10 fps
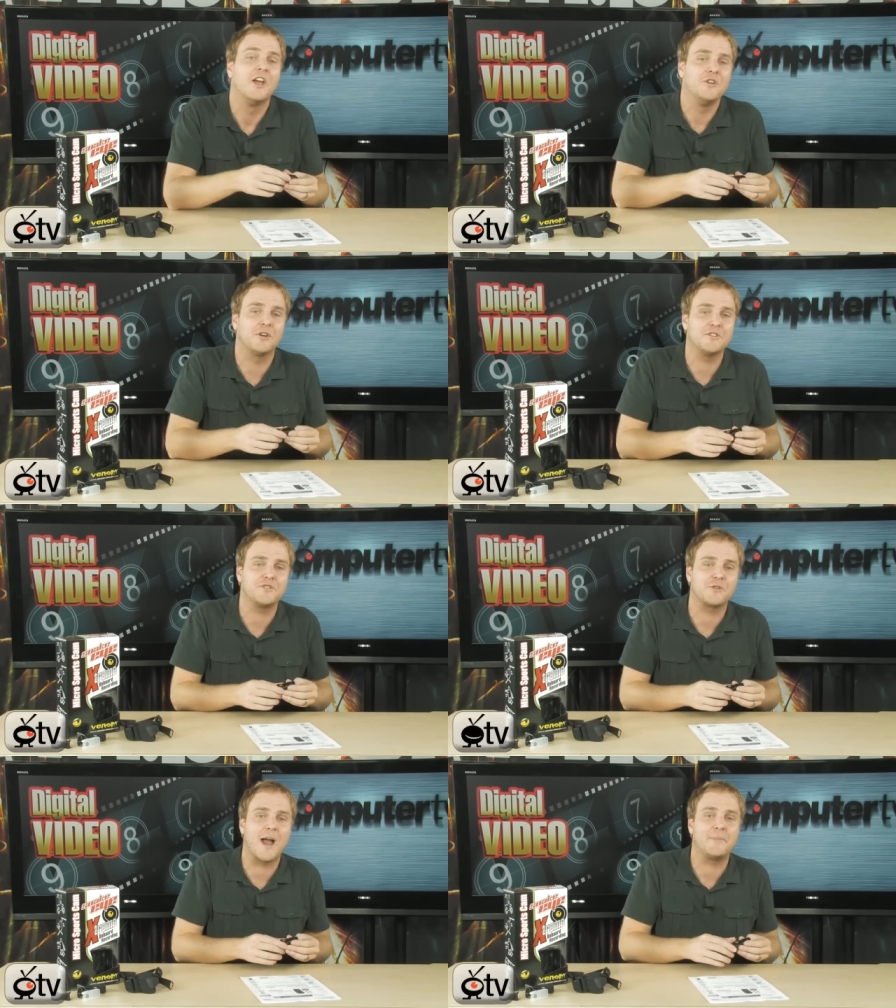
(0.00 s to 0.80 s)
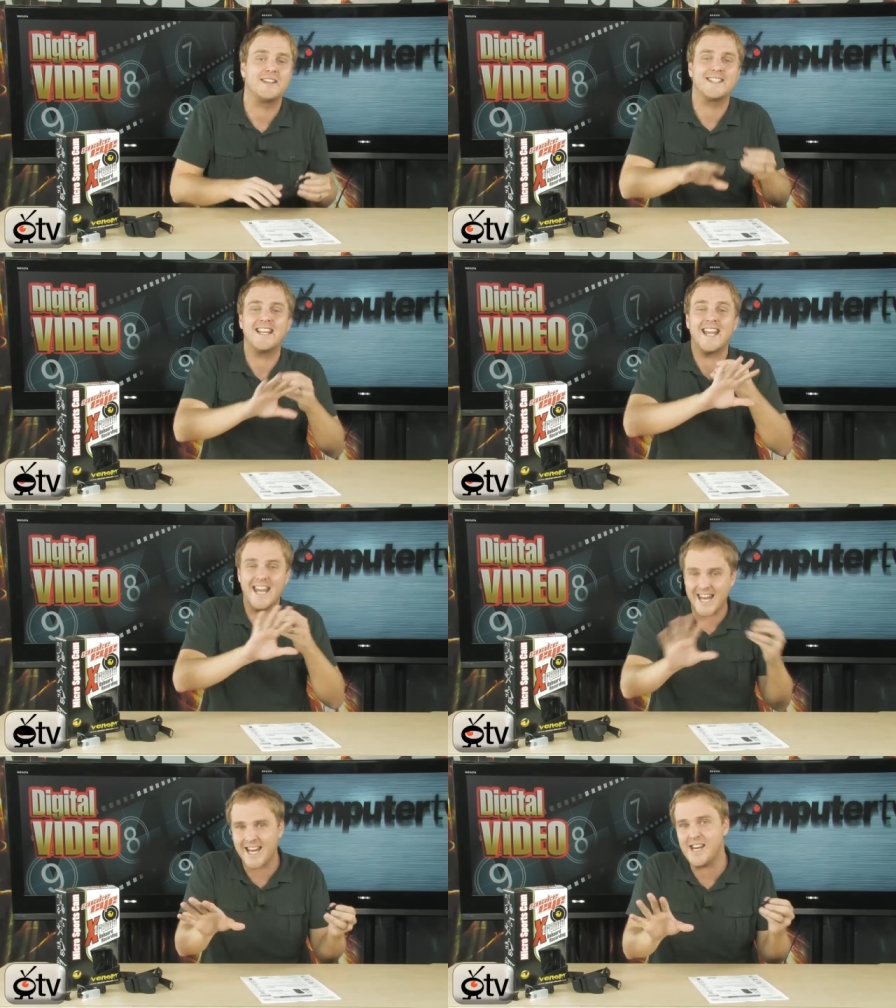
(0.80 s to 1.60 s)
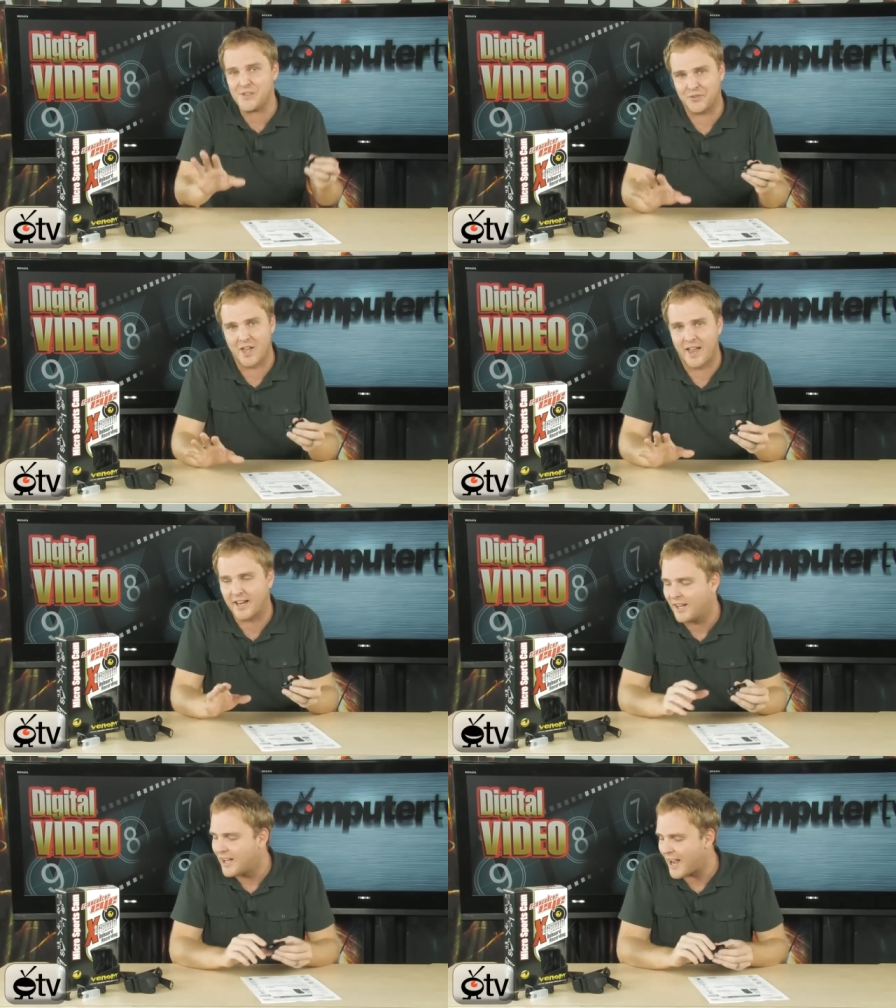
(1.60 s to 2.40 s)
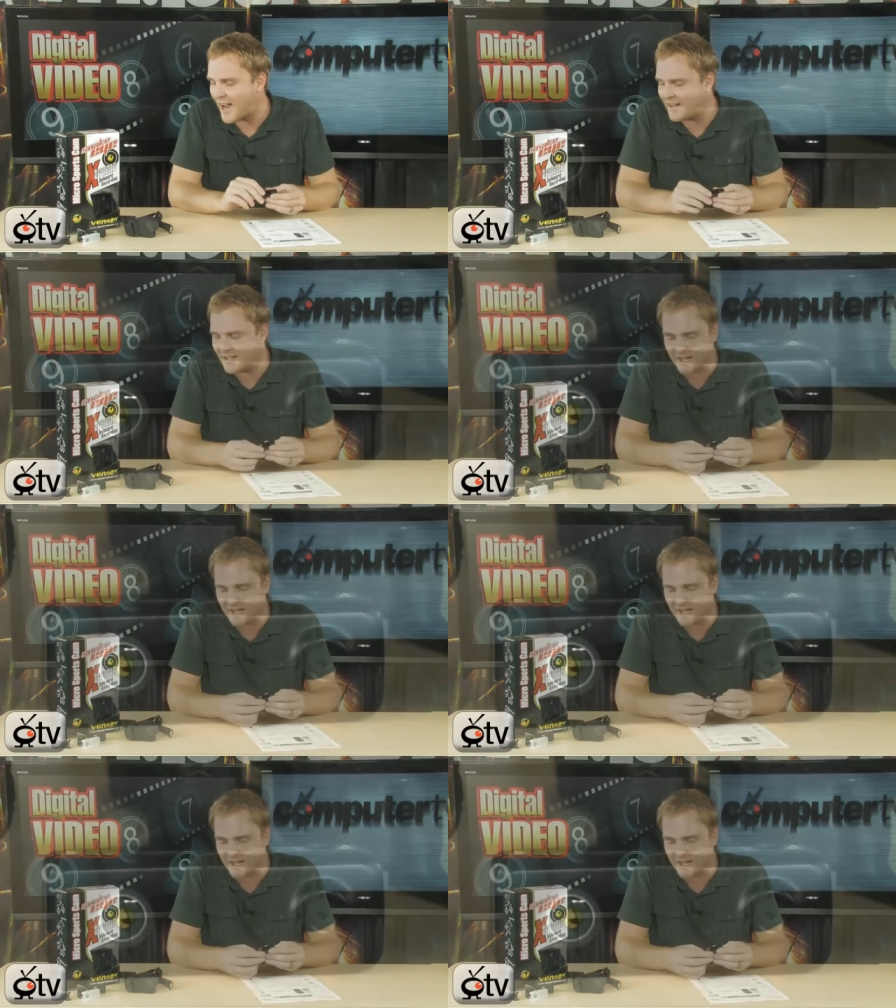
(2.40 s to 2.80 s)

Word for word: You can strap it to anything and